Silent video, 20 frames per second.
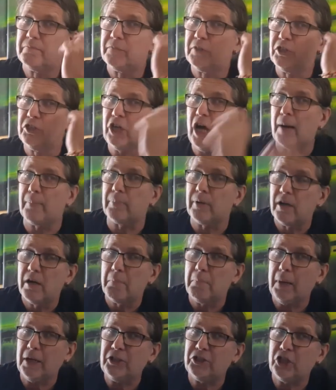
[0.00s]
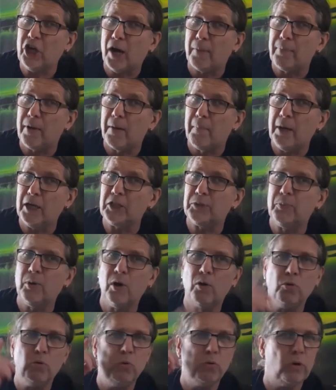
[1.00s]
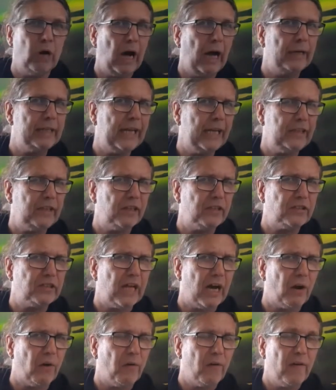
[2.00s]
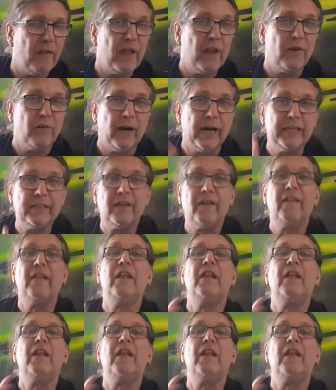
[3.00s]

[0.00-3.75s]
sharp, much sharper, much more, ooh, I get this now, right?